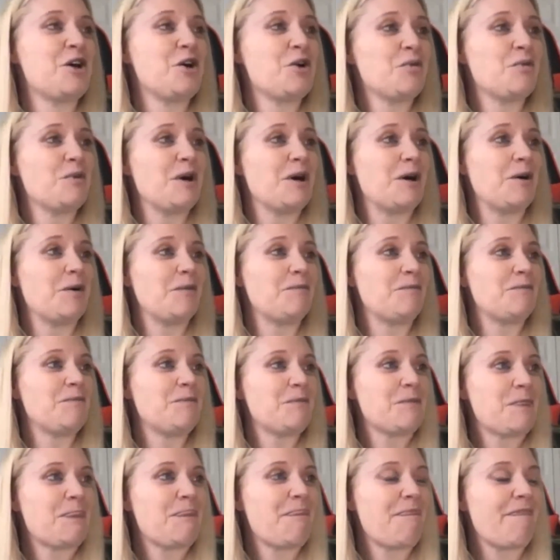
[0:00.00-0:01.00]
Well,
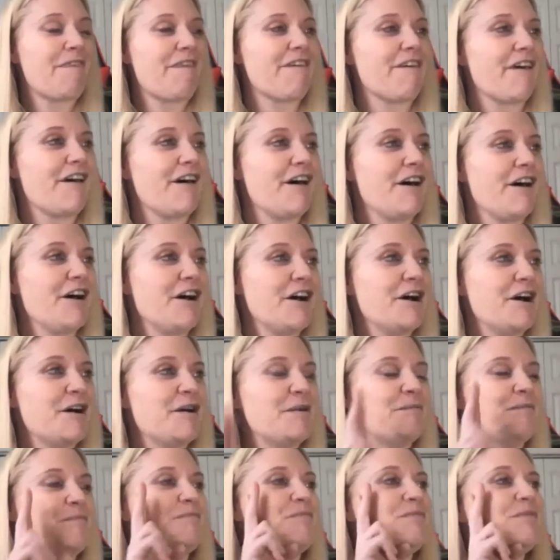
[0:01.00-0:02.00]

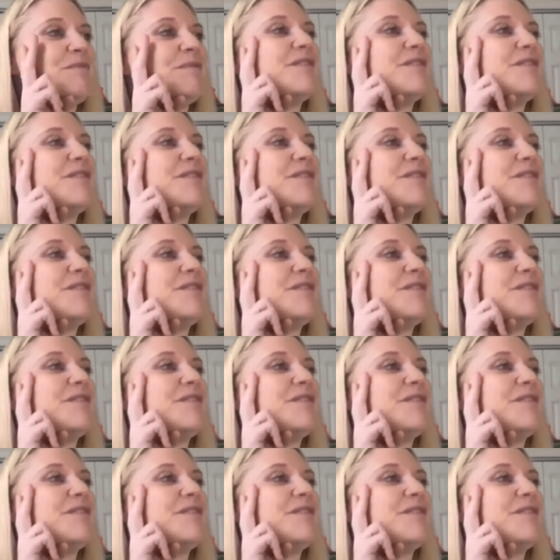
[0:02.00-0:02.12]
I